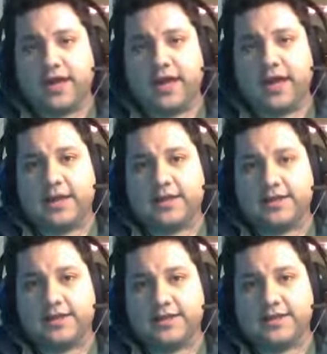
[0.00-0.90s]

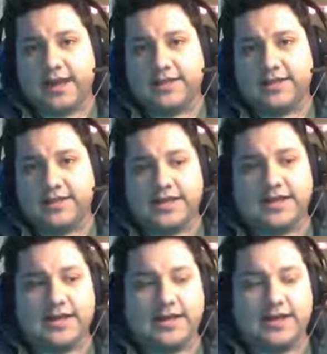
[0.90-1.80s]
and that
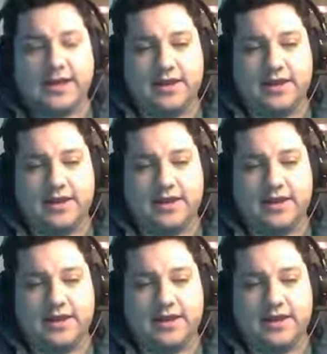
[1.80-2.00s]
the